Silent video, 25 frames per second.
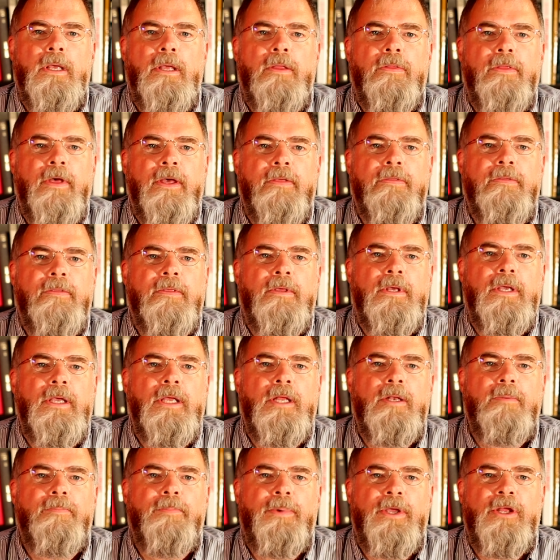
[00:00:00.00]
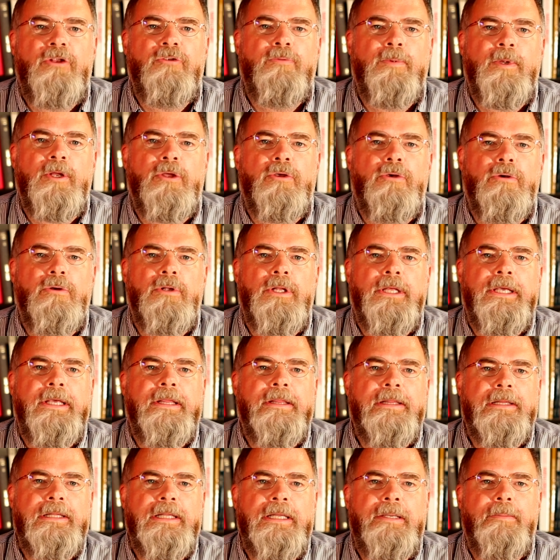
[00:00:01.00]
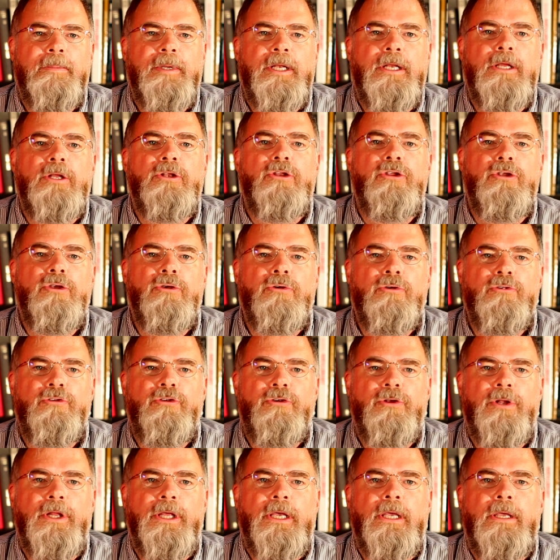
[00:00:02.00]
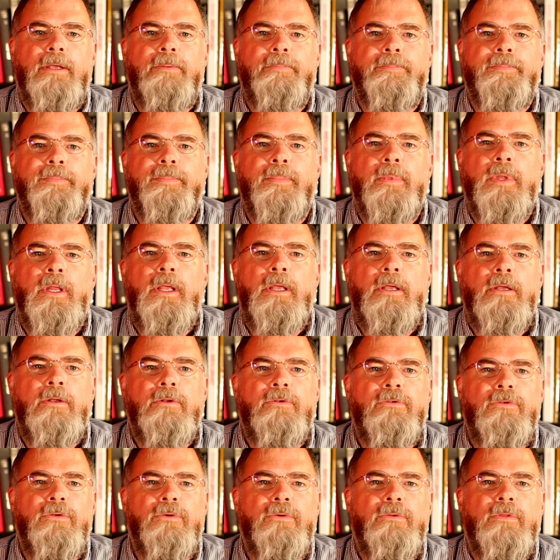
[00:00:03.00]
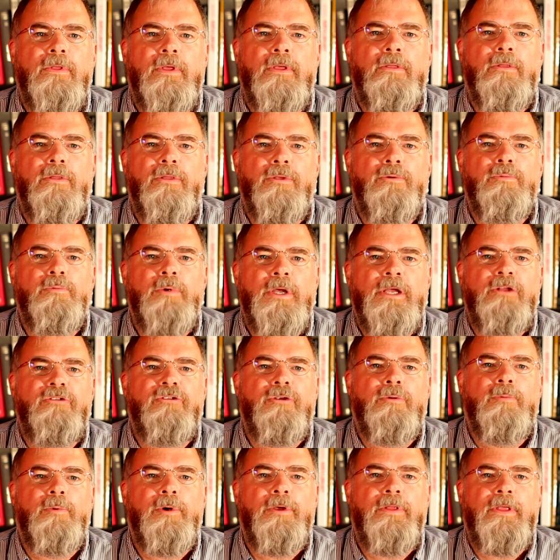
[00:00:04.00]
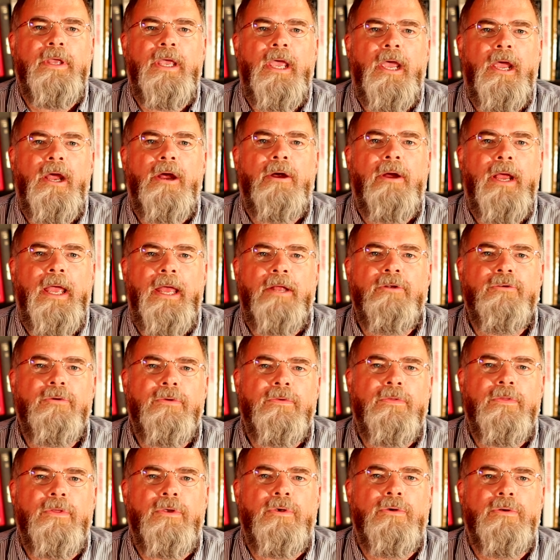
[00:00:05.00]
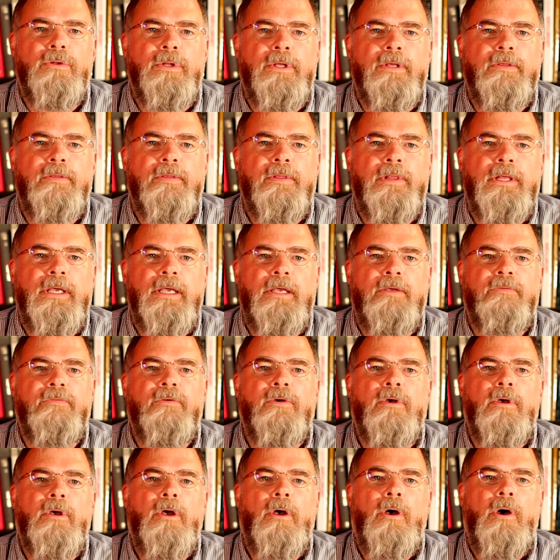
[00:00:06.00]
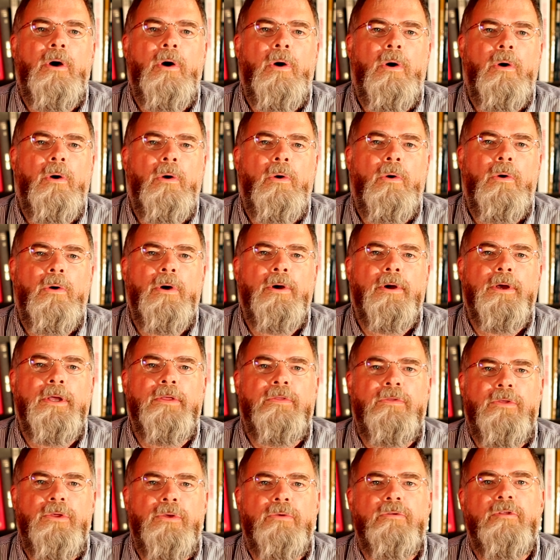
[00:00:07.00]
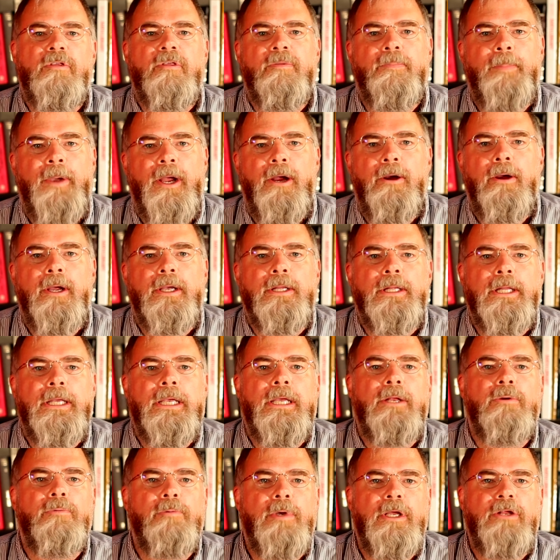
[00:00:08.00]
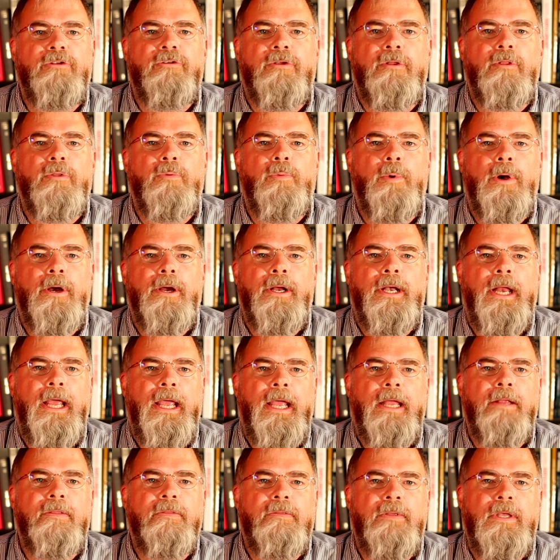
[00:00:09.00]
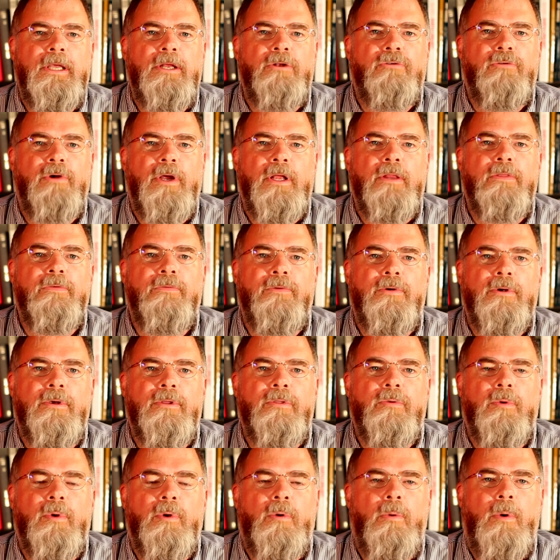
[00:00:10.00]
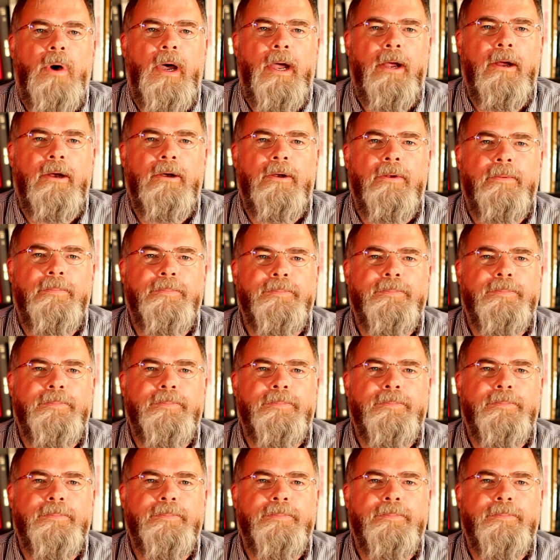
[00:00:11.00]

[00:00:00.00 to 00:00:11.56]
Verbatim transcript: Thus, impingement cooling is limited usually to the, the region where the air enters the cooling sleeve or is used sparingly in regions where enhanced heat transfer is required.